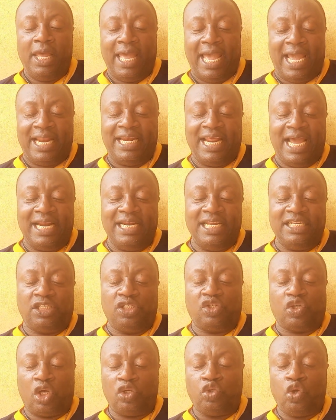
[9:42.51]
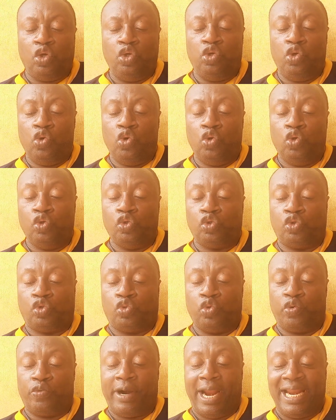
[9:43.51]
and then it is also used
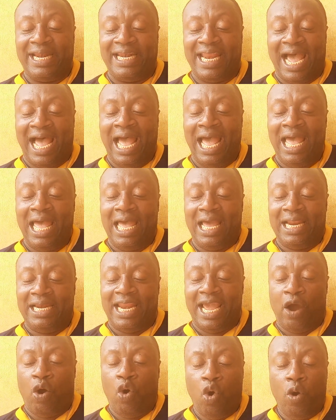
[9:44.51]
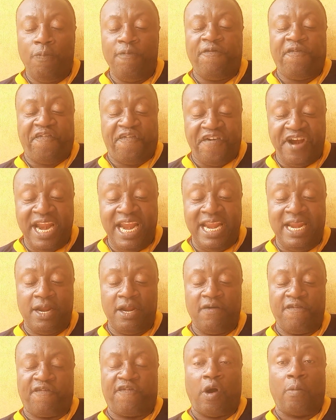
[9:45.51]
to render the home
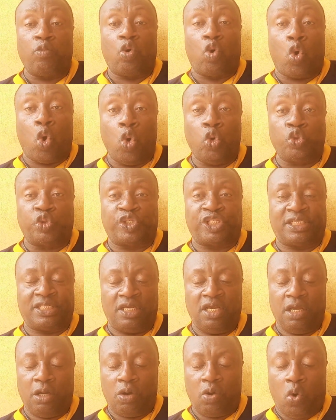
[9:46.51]
free from ghost.